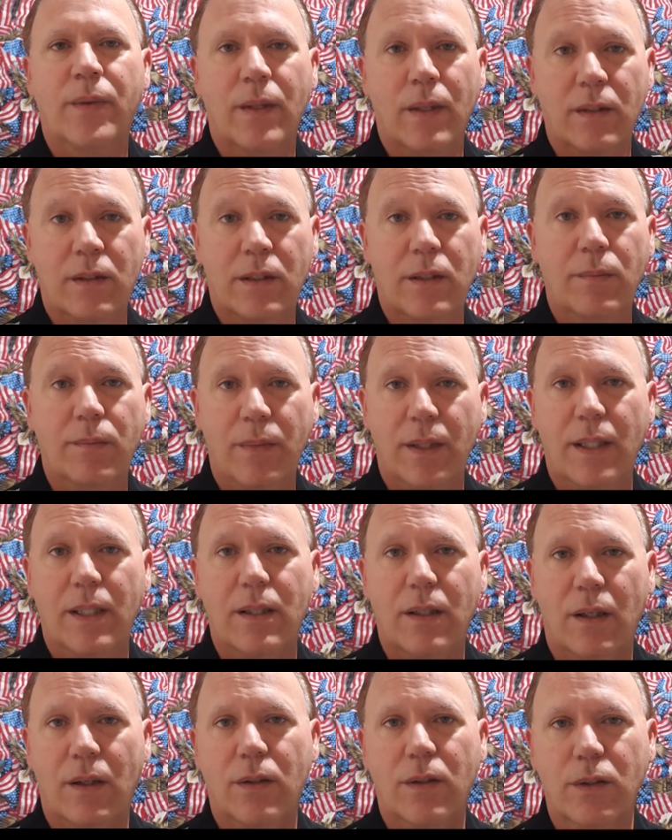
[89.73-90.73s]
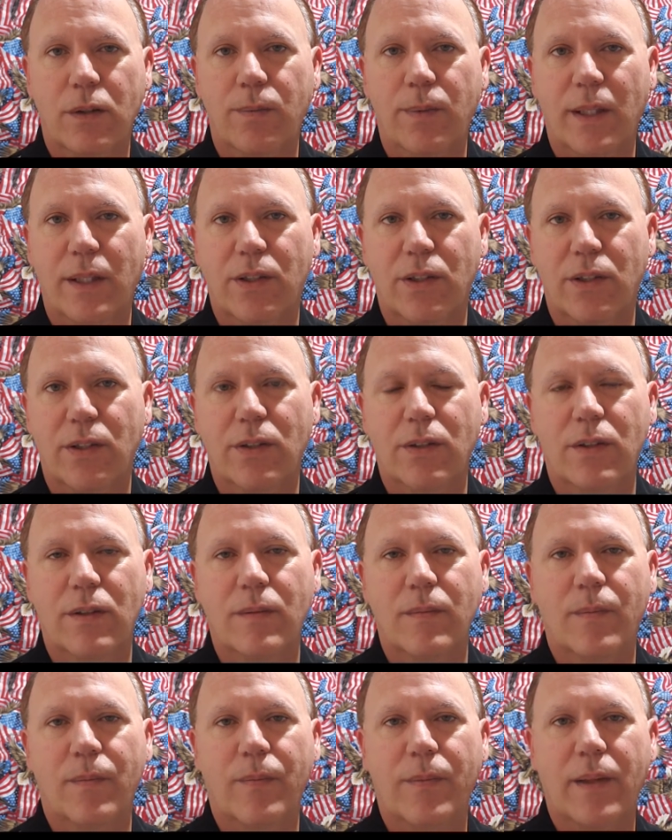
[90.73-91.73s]
Submit all those pictures,
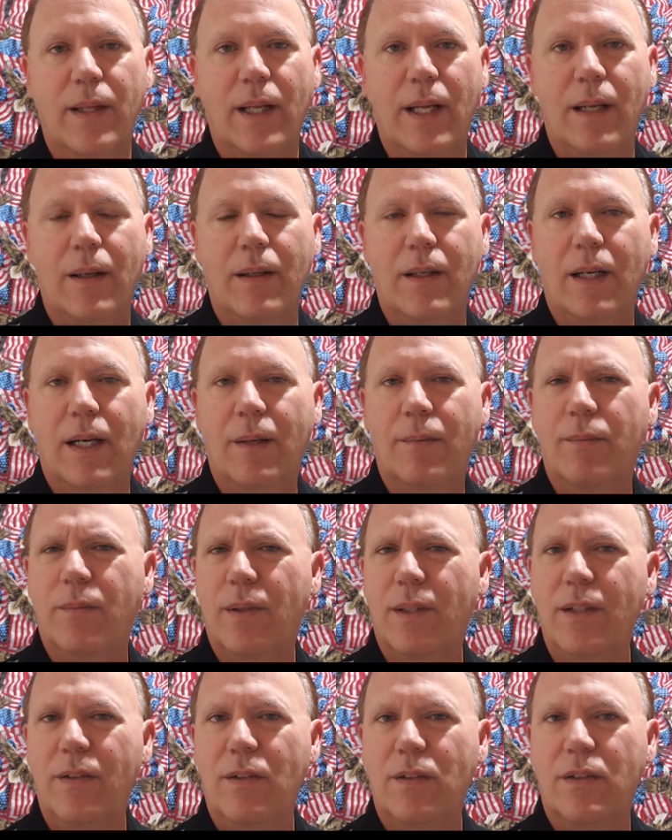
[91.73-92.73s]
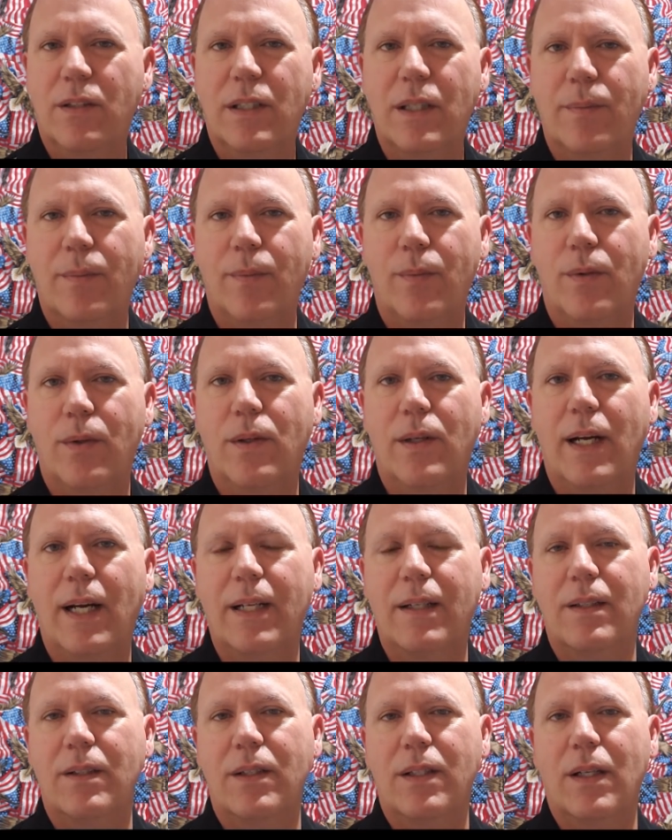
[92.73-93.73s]
and I believe there's a couple more. I
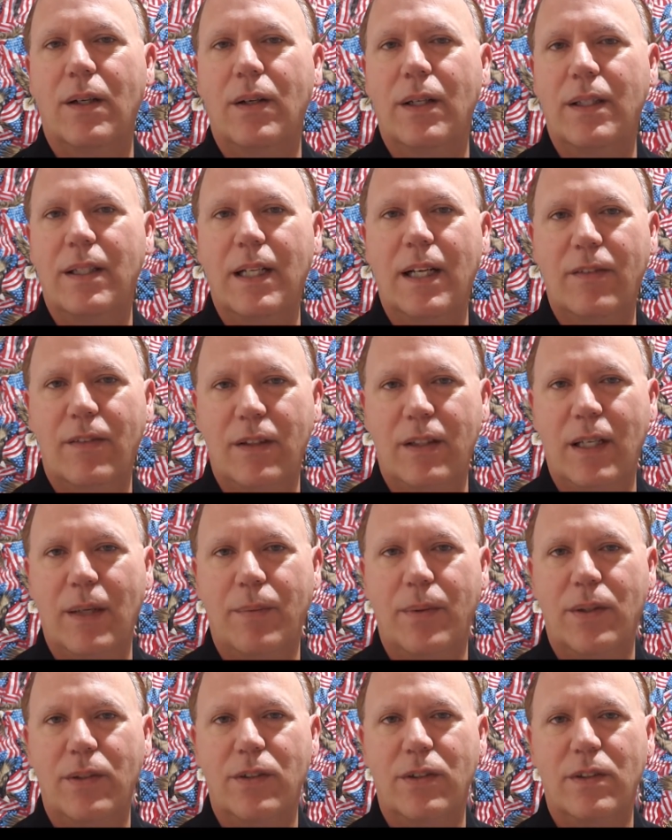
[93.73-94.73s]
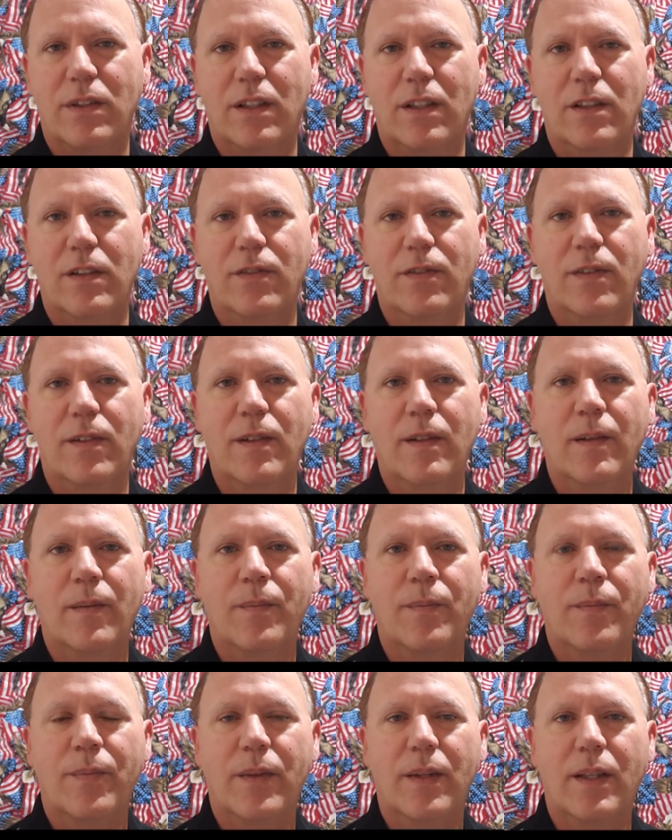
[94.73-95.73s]
did have to take pictures of
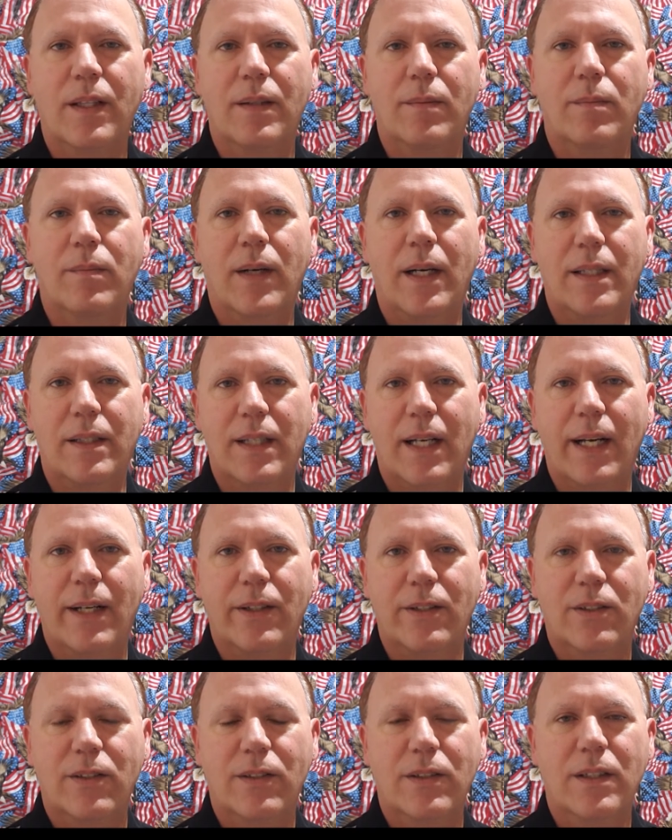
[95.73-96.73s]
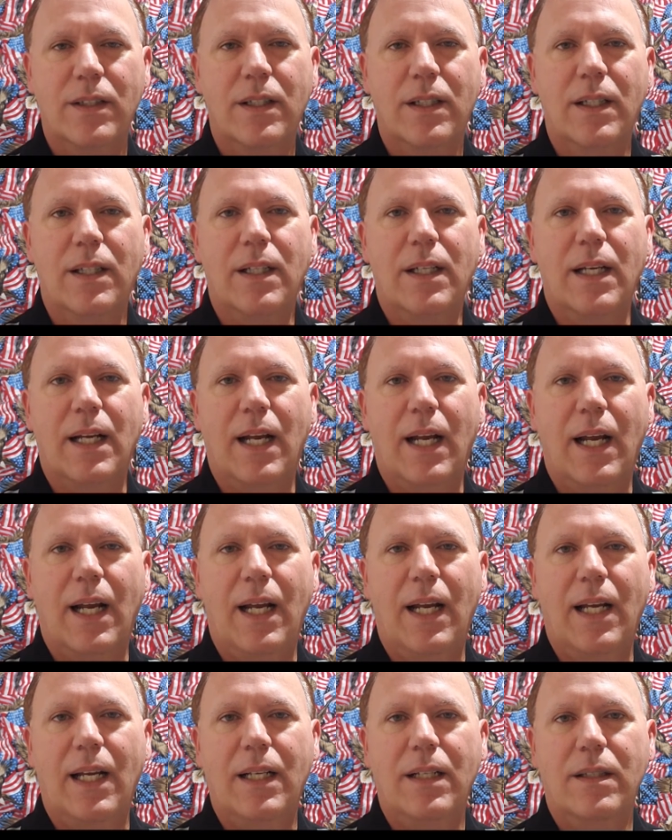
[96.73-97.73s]
my tires,
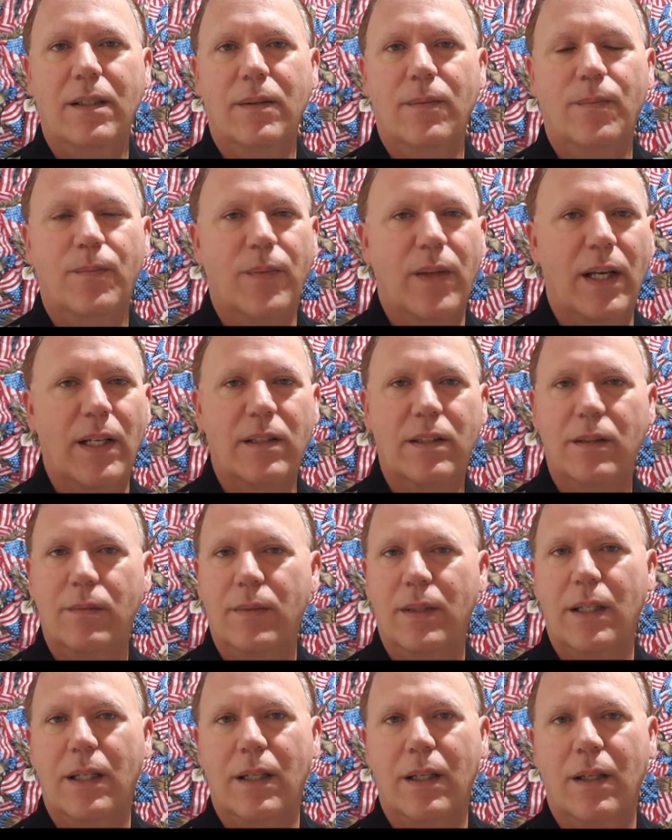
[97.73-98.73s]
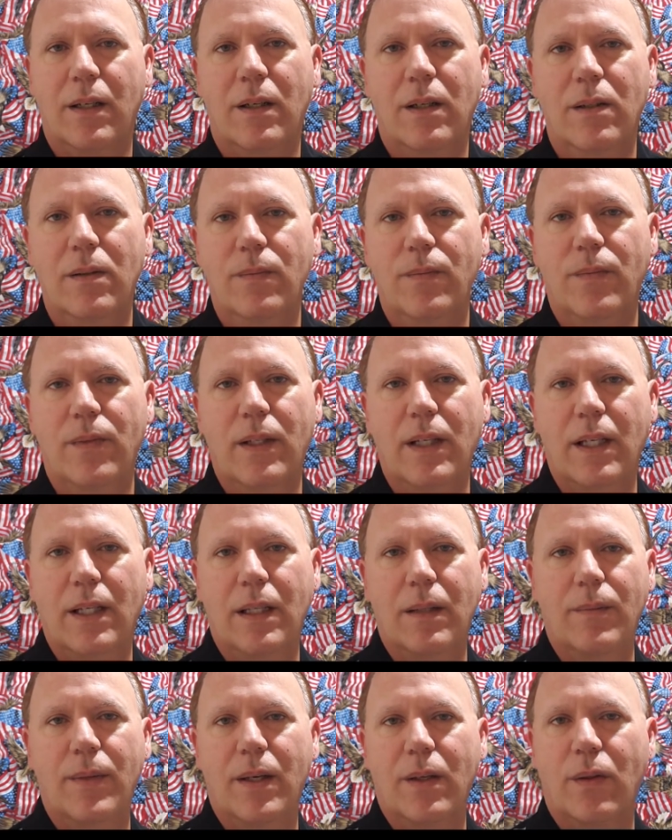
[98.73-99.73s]
and I submitted it all, and
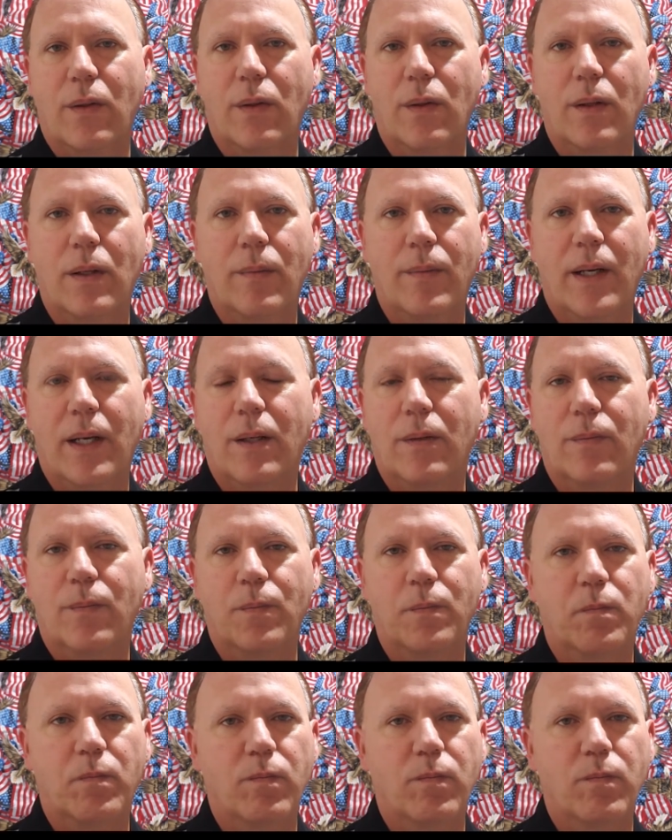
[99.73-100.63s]
about